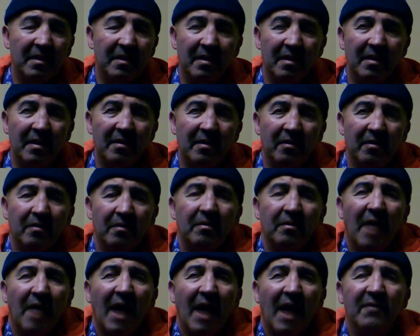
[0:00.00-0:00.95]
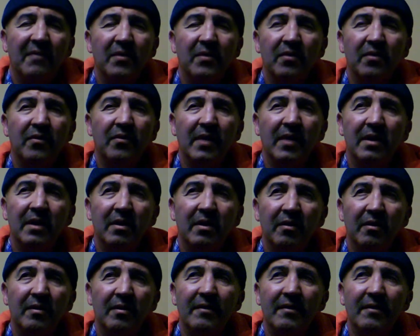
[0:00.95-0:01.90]
You have to treat the
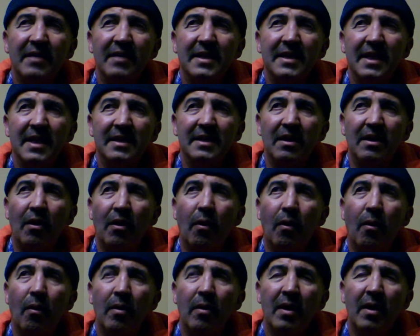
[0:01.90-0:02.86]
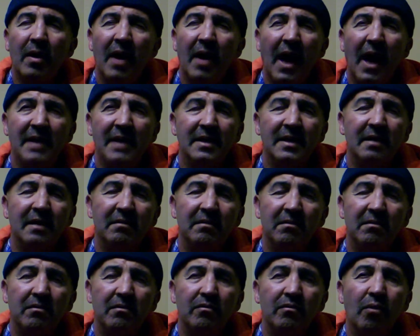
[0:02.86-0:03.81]
universe as a whole, as a
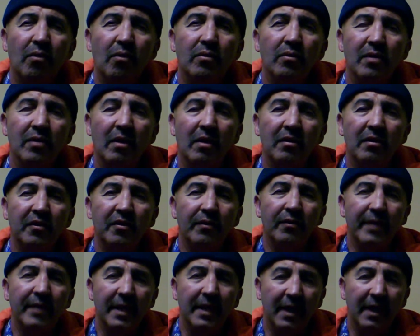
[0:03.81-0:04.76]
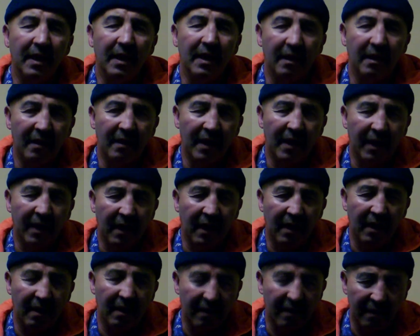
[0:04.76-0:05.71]
total unity, like
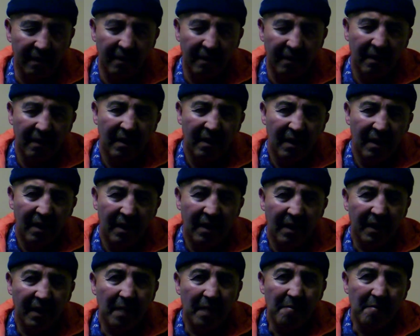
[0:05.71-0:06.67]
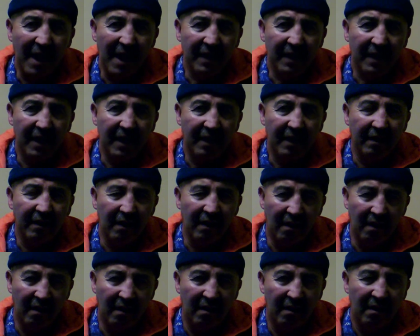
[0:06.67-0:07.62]
a bacteria.
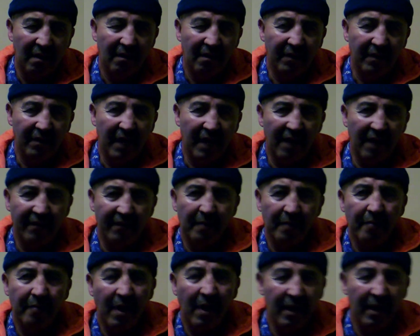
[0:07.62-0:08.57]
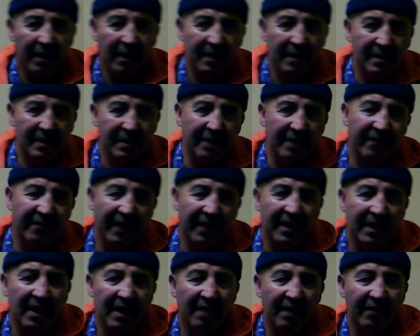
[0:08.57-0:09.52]
Okay, every part is
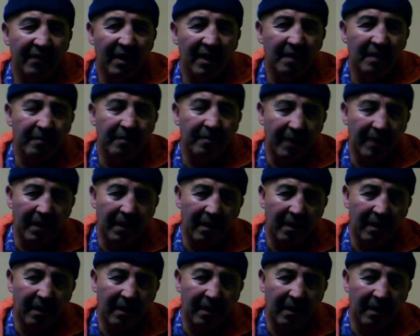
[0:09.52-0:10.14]
affecting every other part.